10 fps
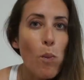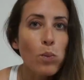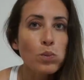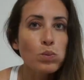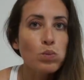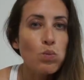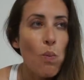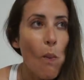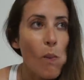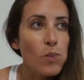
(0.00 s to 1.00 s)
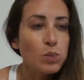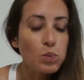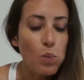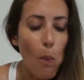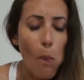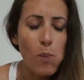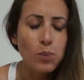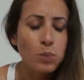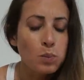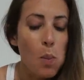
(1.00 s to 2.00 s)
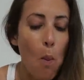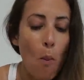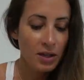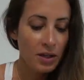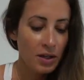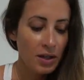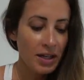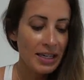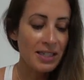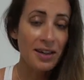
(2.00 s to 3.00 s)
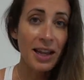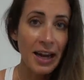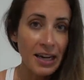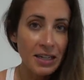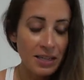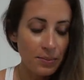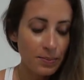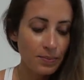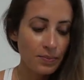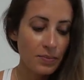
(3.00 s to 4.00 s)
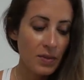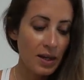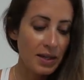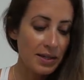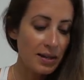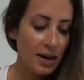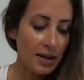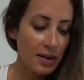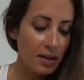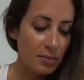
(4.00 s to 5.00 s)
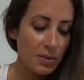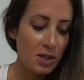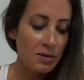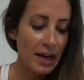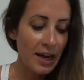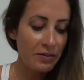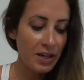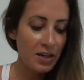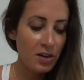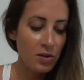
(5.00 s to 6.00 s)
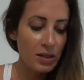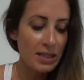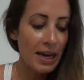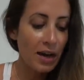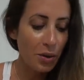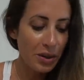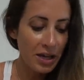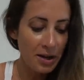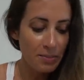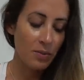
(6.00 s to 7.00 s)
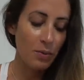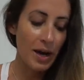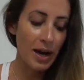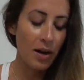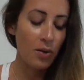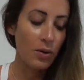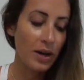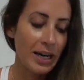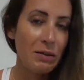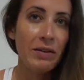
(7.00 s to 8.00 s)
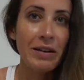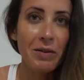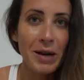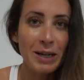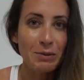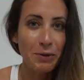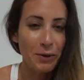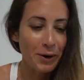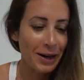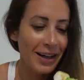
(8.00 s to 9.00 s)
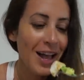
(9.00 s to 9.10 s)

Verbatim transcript: Mmm. Mmm. It's light, it's not um, too heavy, you know, it's healthy. Wow, I can't believe I've never made this before.